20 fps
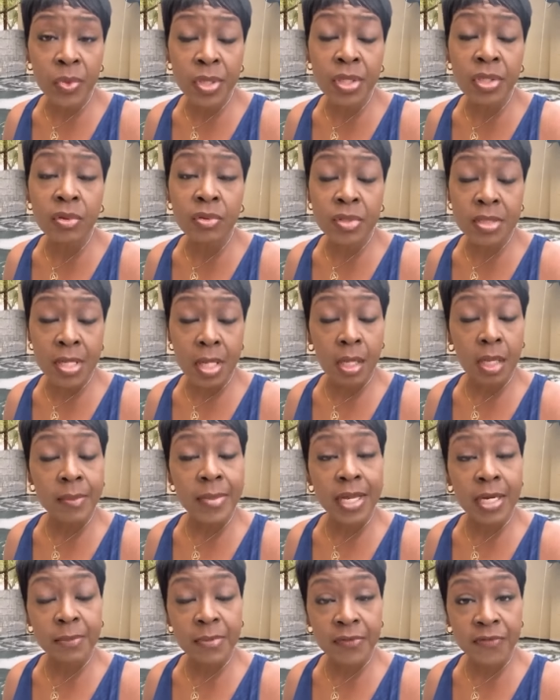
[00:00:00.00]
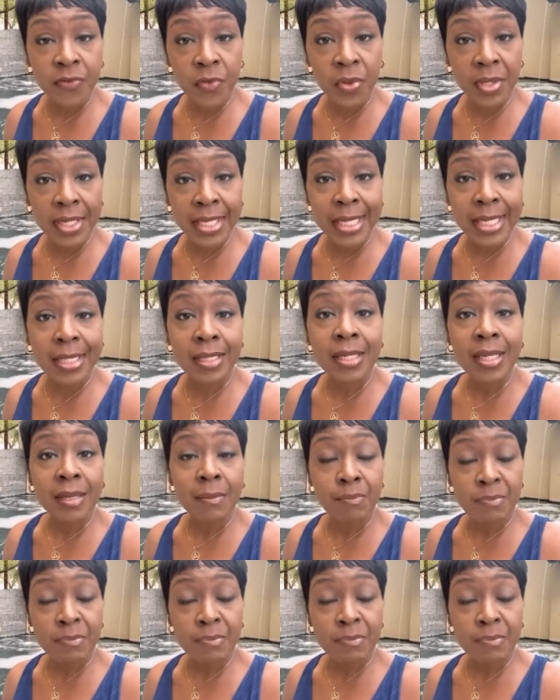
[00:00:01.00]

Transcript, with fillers: when you talk about it beforehand,